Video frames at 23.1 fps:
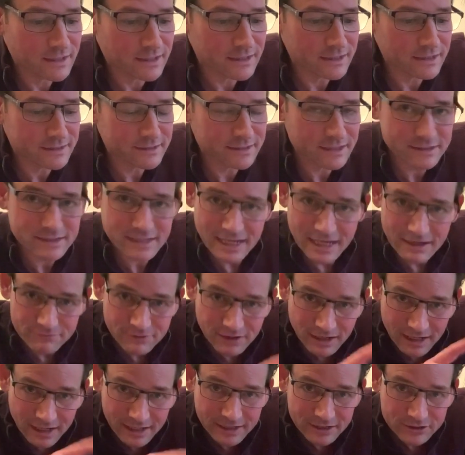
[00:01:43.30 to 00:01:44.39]
It doesn't have
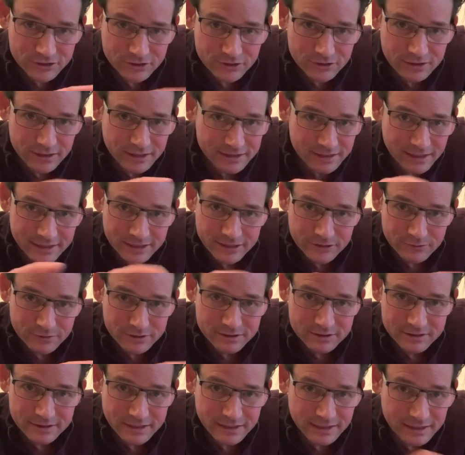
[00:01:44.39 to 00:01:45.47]
the ayasugi that you would
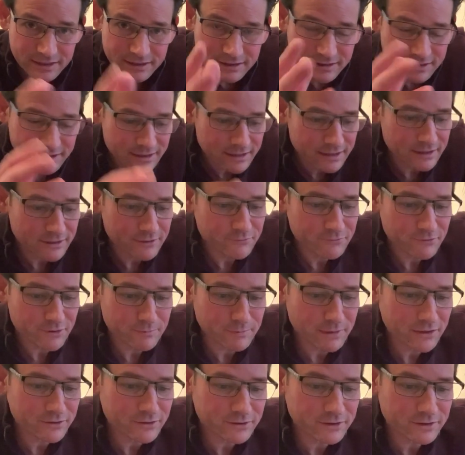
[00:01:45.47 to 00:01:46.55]
see from
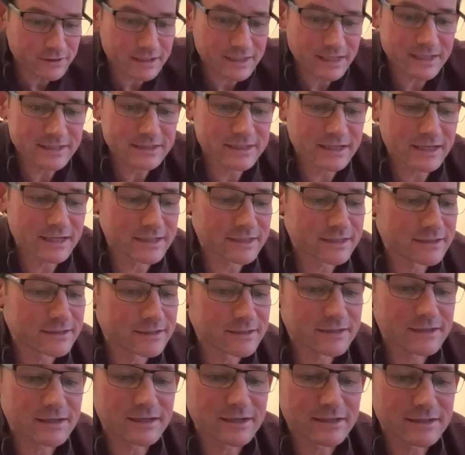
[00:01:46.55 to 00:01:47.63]
other Gassan
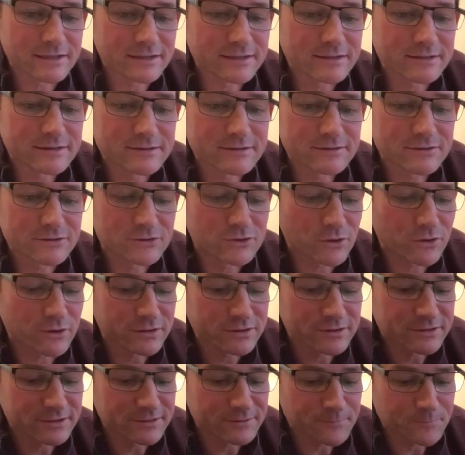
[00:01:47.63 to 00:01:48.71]

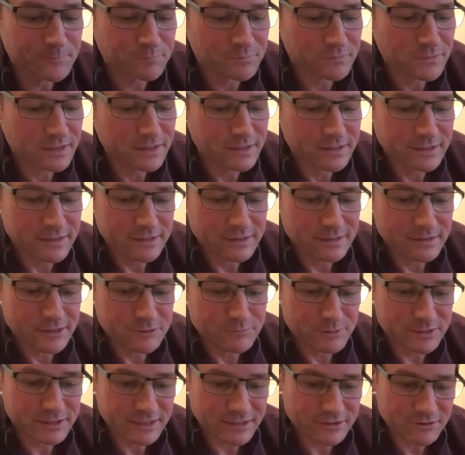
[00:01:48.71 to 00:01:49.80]
swords. This
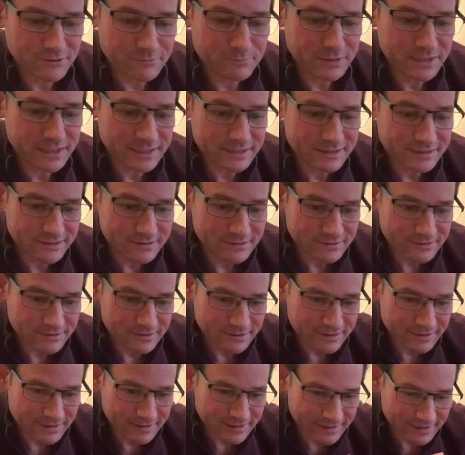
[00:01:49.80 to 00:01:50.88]
particular piece
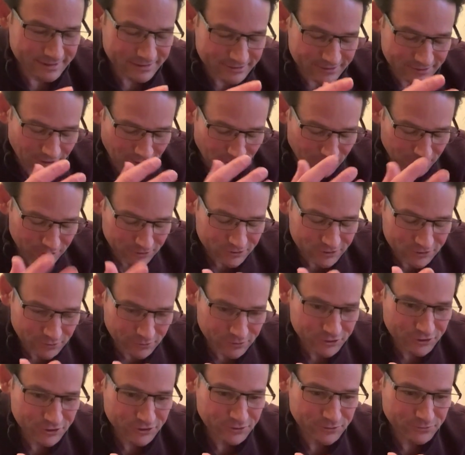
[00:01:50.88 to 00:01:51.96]
is all
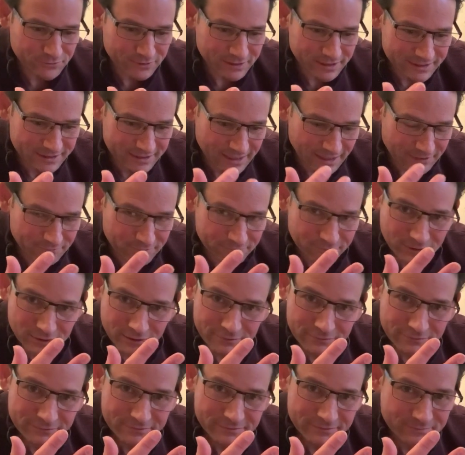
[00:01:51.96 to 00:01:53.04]
Sôshû. It's got full
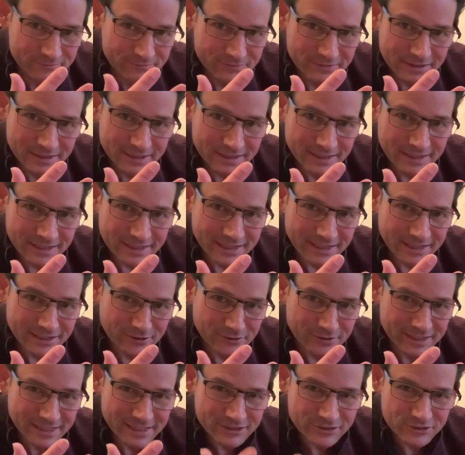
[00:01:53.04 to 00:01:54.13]
of,
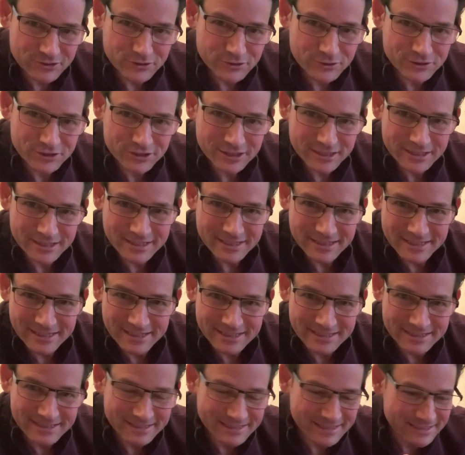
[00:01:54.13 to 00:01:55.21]
kintsugi
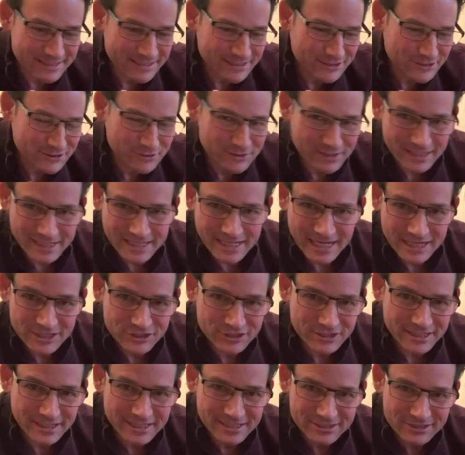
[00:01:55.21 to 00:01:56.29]
and
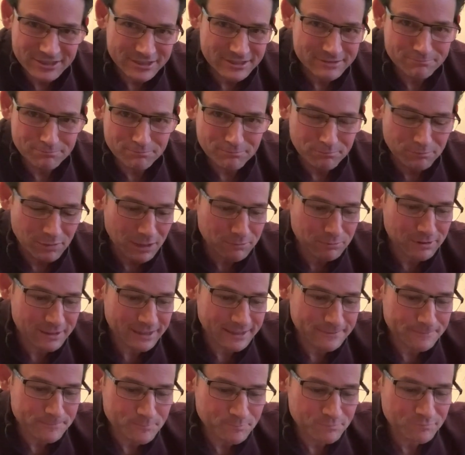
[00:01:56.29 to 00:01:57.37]
tsunagashi. It's just bubbling.